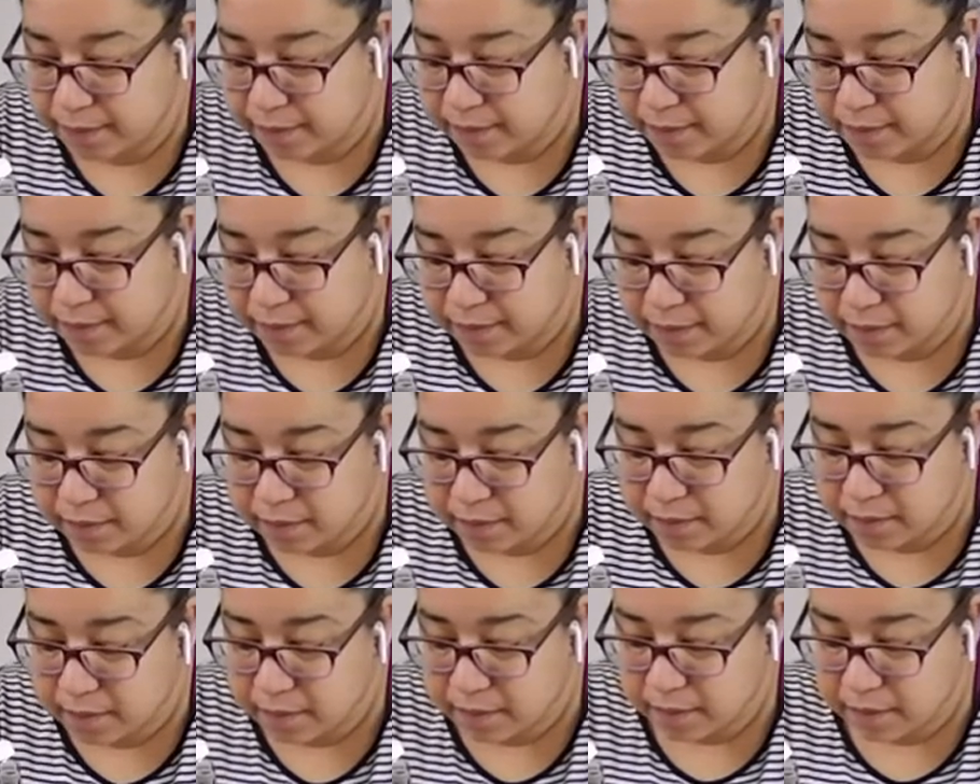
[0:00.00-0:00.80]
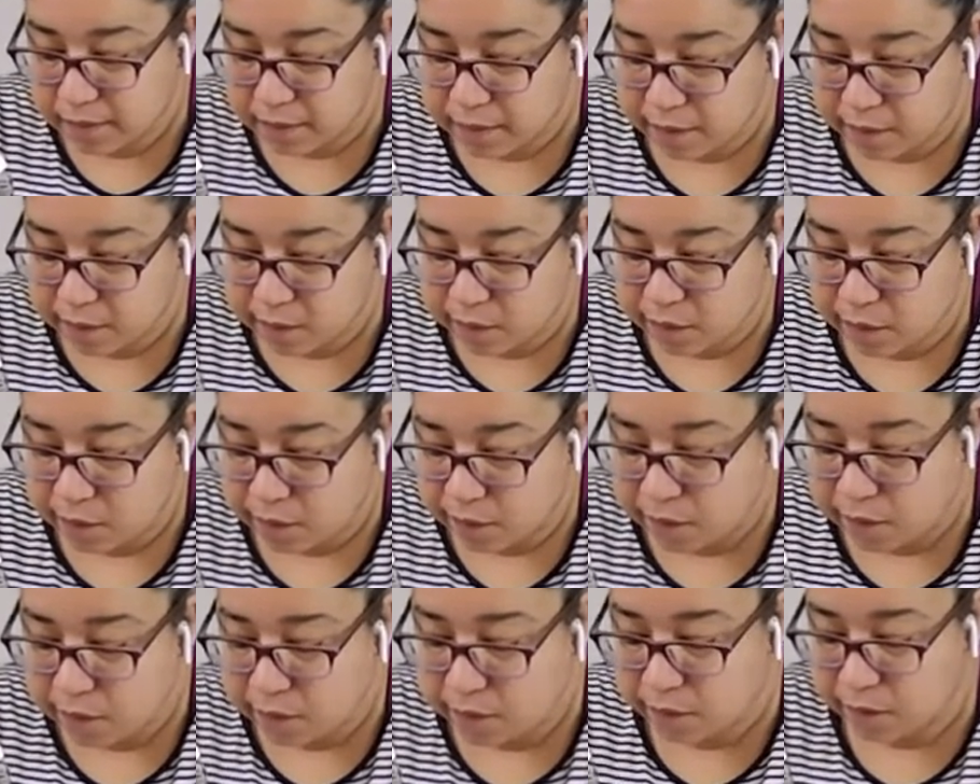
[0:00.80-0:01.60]

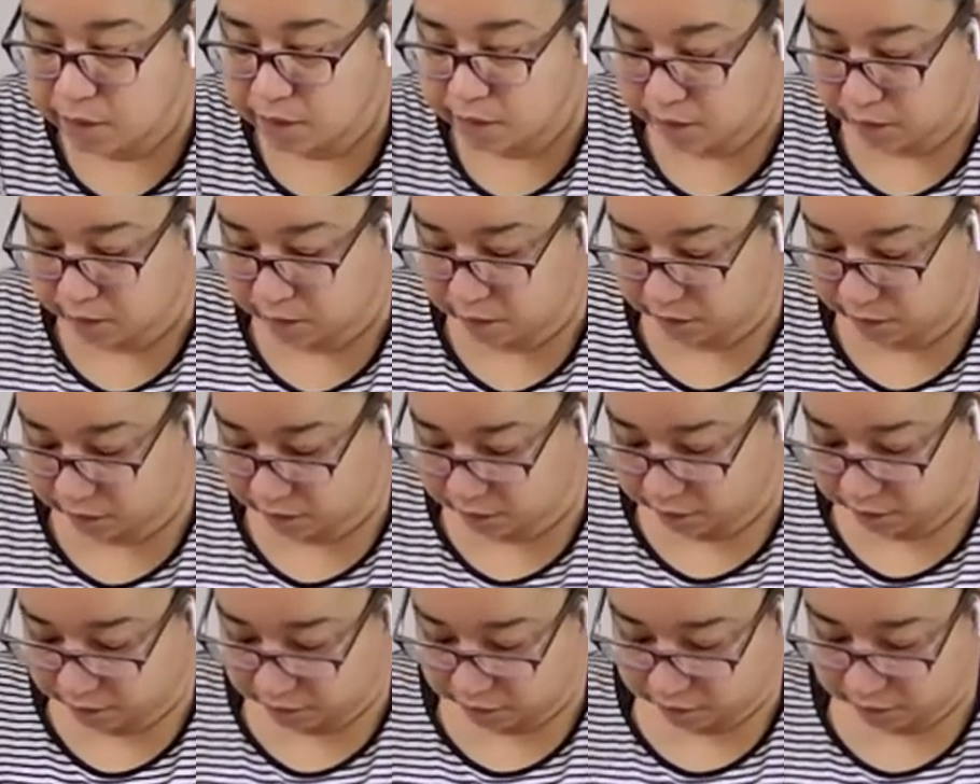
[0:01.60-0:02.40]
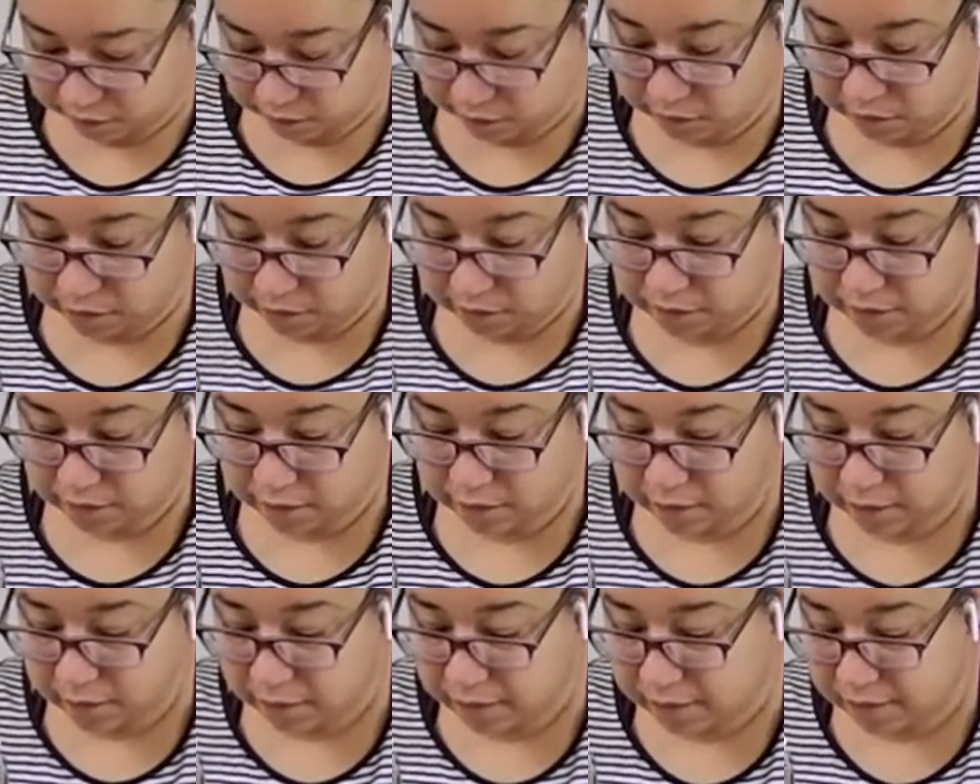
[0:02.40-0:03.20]

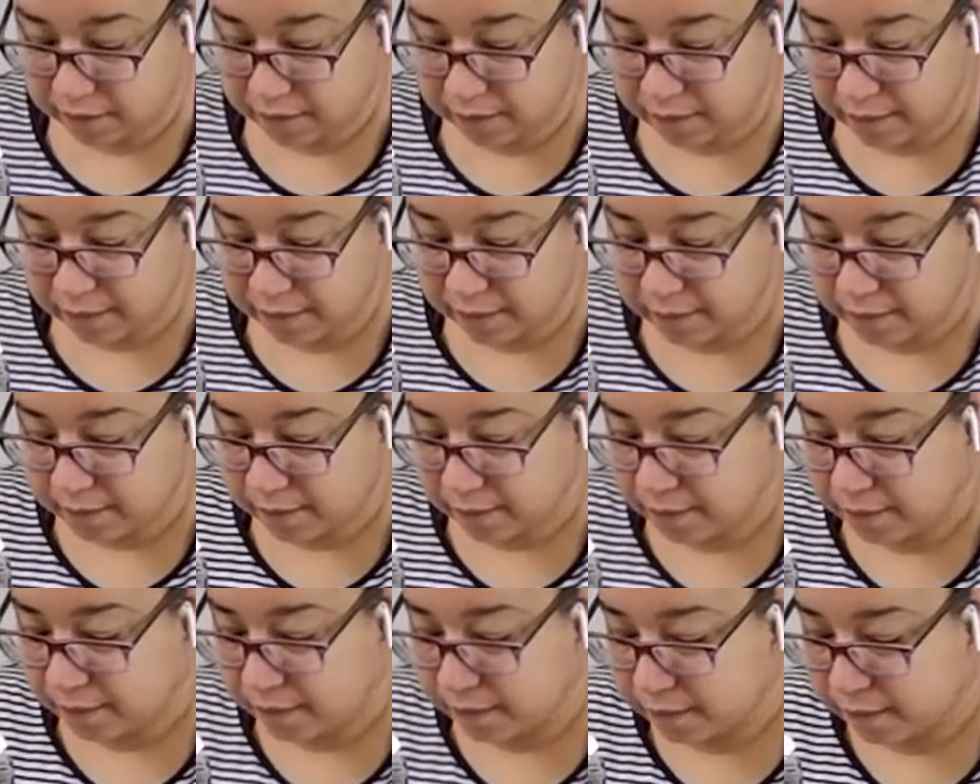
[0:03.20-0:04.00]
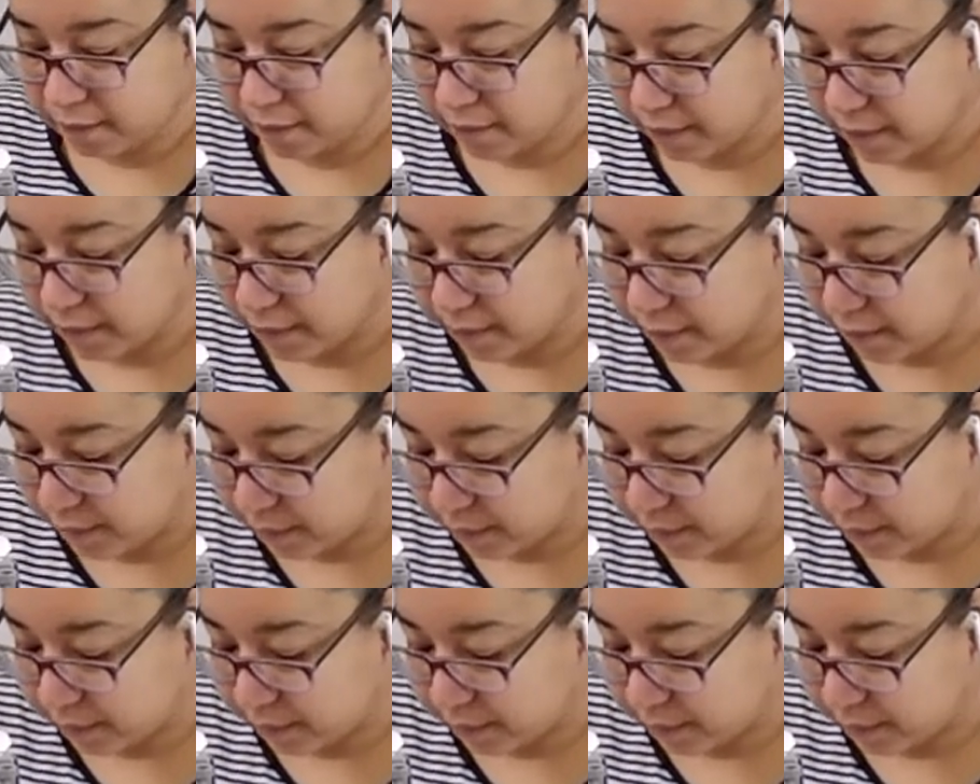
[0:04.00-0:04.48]
(no one is talking)